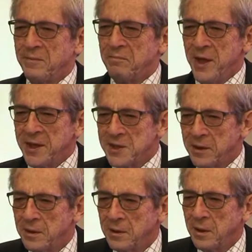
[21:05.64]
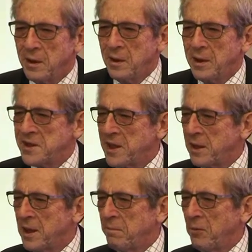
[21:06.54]
minister
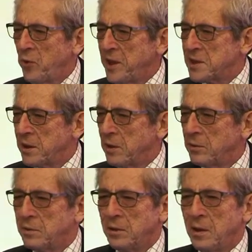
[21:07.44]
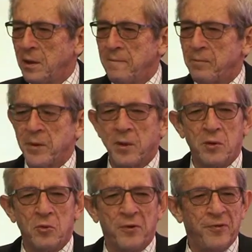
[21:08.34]
said a couple of weeks ago,
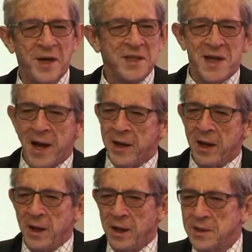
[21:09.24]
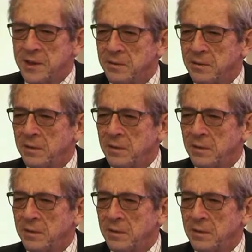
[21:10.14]
"We're friends, not allies."